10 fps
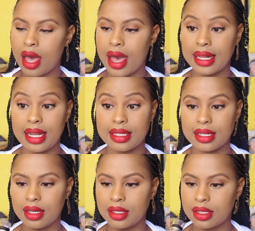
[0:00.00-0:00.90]

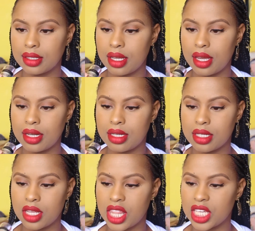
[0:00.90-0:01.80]
highlighter,
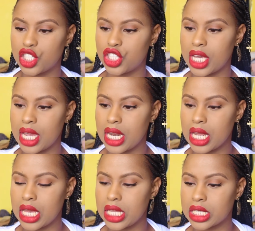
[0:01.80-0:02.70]
and the shade
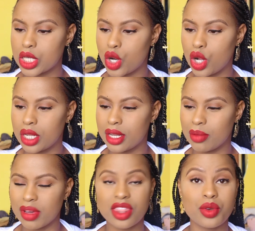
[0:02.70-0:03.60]
is called
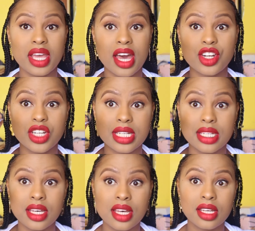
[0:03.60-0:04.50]
number 300
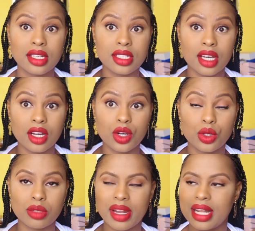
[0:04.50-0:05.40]
Dark
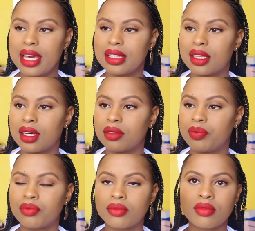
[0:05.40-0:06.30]
Gold. But I like the
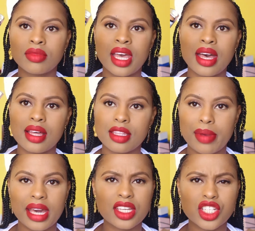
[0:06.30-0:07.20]

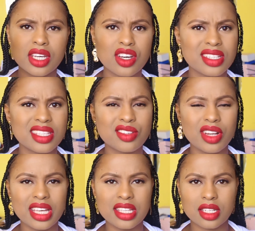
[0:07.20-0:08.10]
packaging because it's
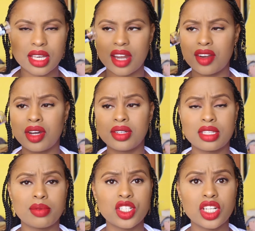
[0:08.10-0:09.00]
really easy to carry around,
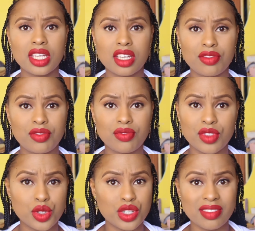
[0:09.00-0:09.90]
especially if
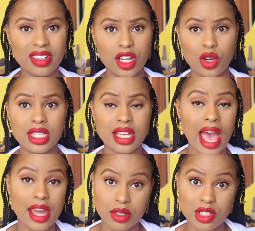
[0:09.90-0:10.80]
you travel a lot.
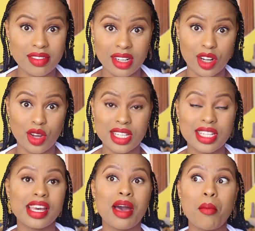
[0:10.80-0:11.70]
I don't travel a lot,
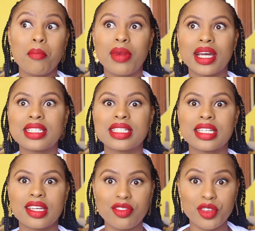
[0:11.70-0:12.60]
but
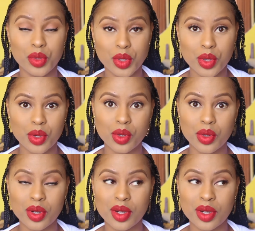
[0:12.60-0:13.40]
if you do,